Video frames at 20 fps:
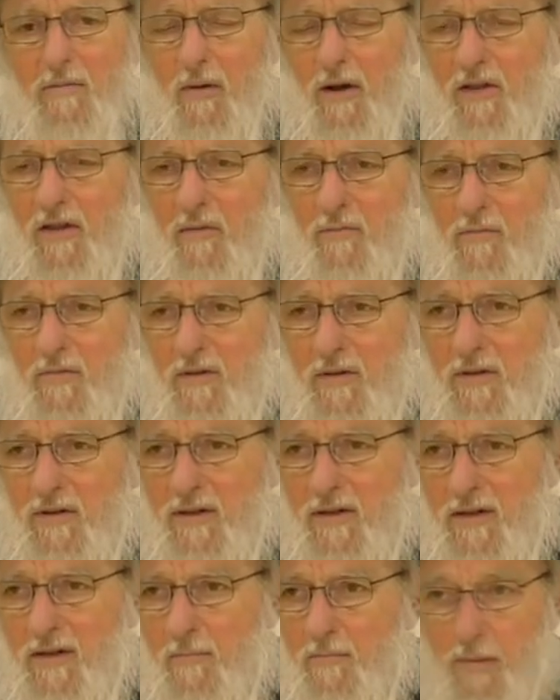by them.
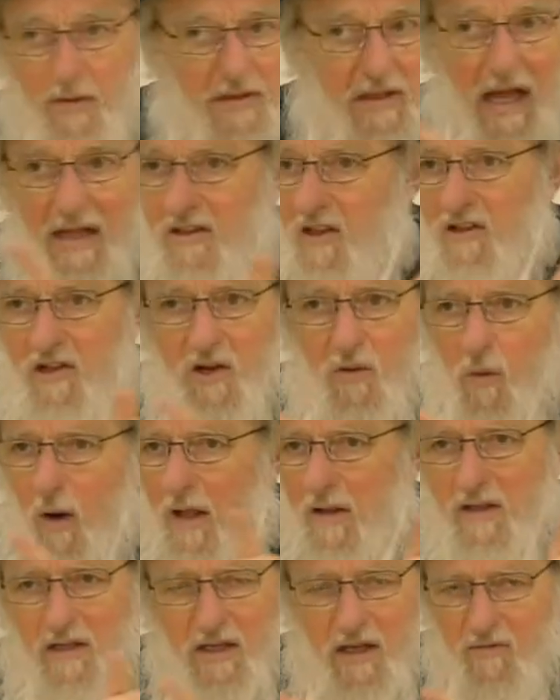But not that the
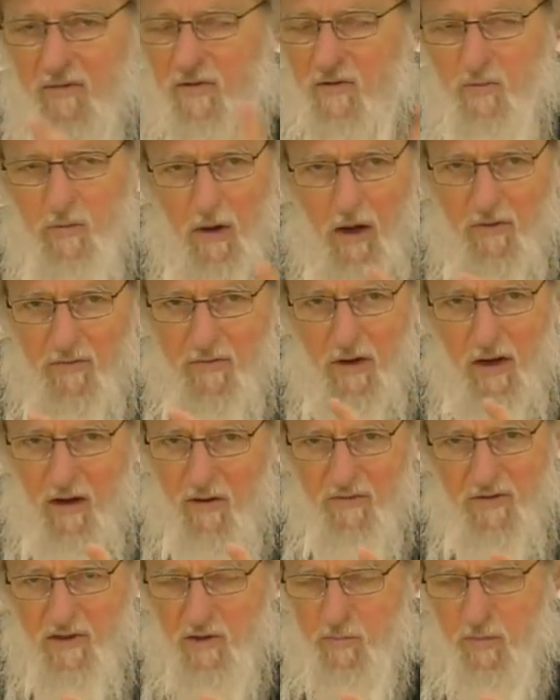quality of
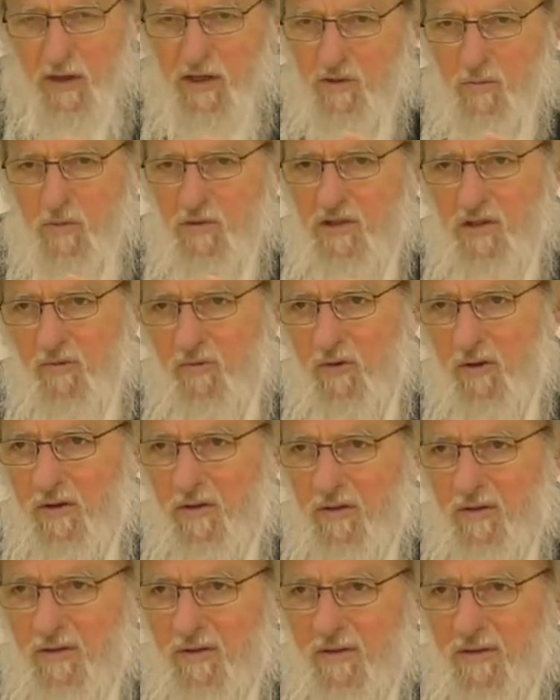inspiration was different.
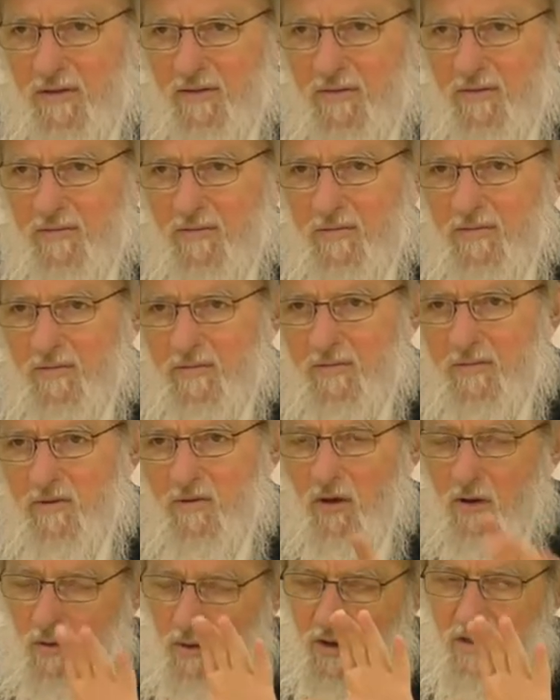
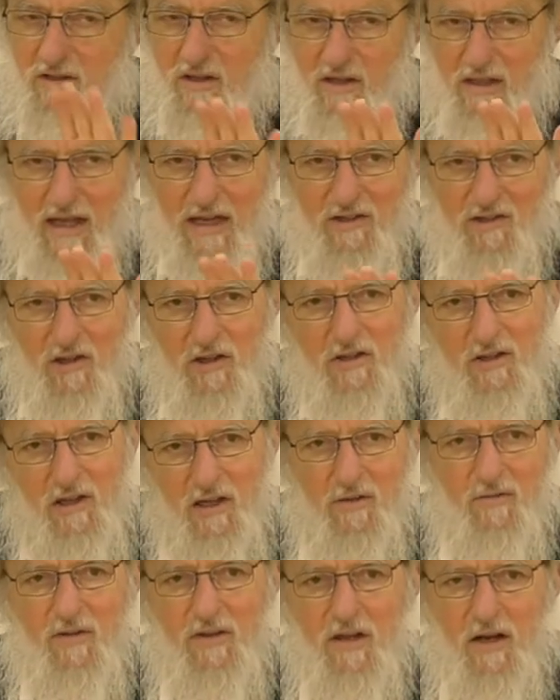So according to that sheet,
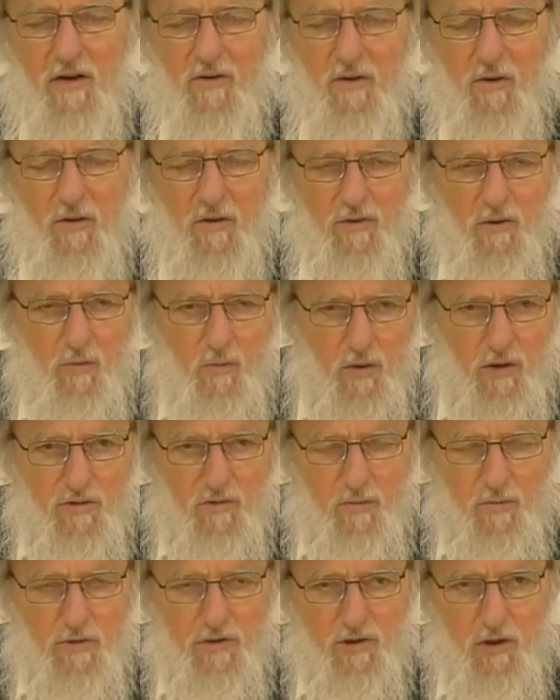even there, the words
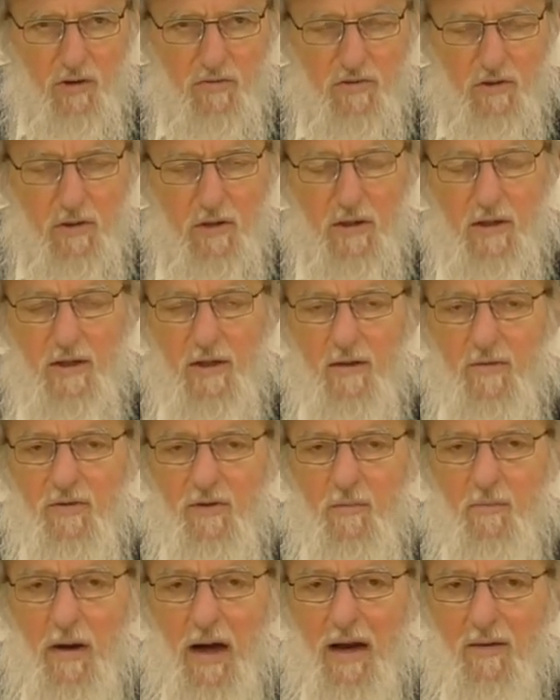would be chosen.
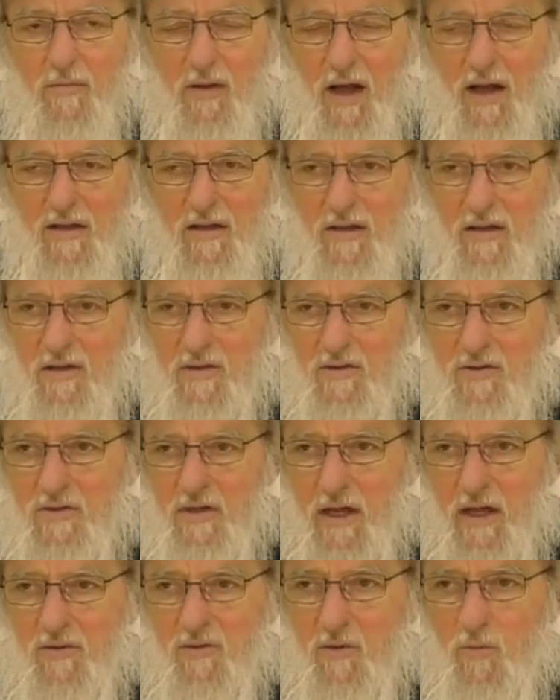The bottom line is
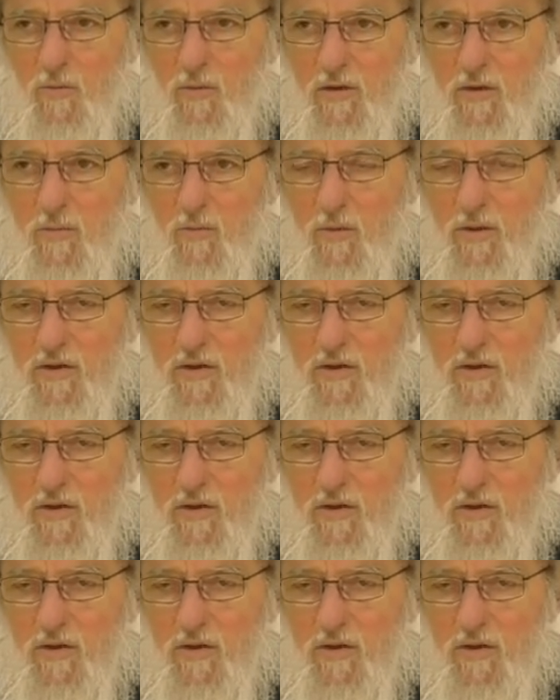that we